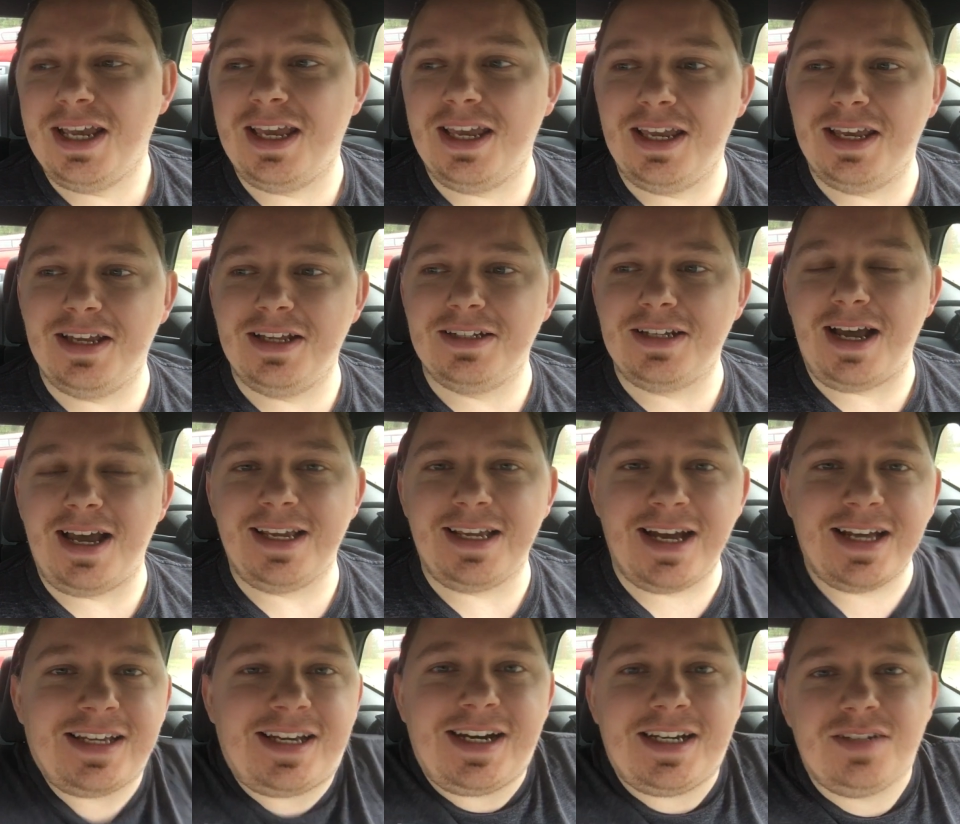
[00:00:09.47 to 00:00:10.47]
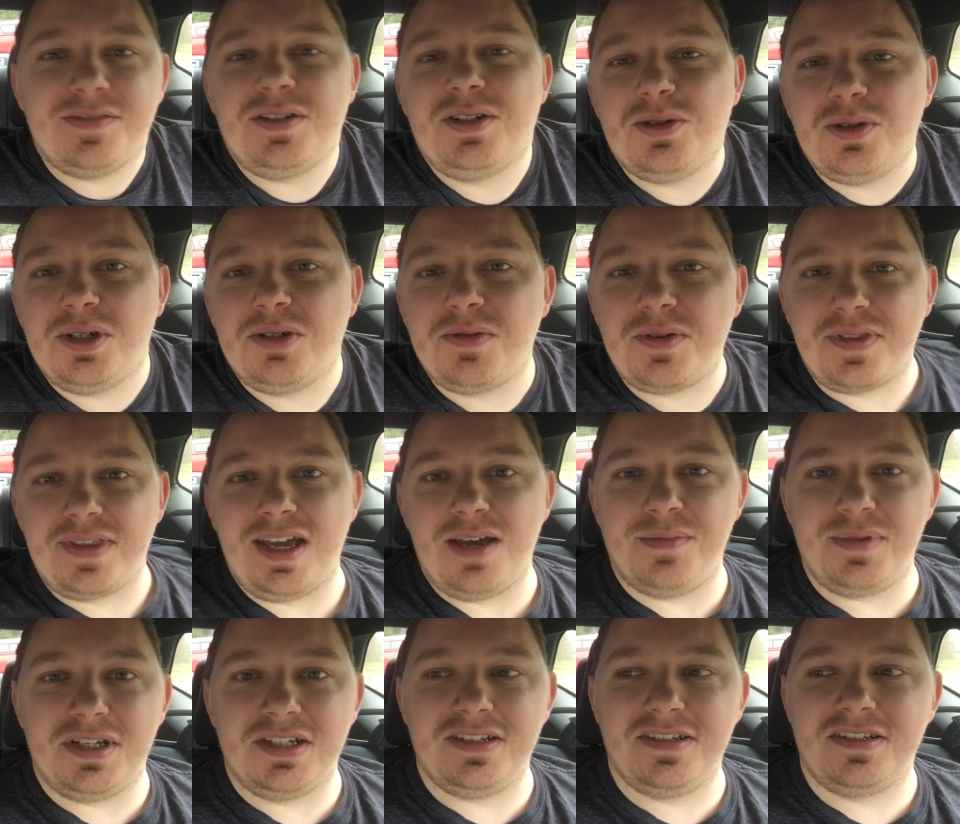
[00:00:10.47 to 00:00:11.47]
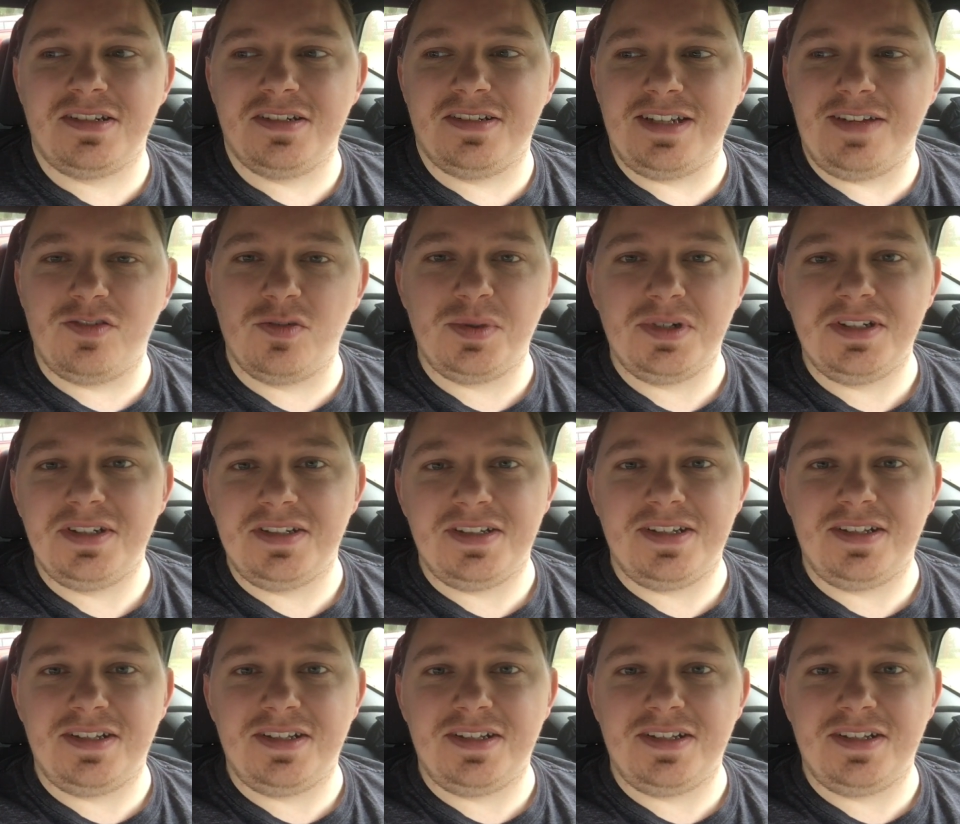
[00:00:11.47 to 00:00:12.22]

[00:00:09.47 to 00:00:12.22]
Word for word: And I got kind of annoyed with that because it's just everybody,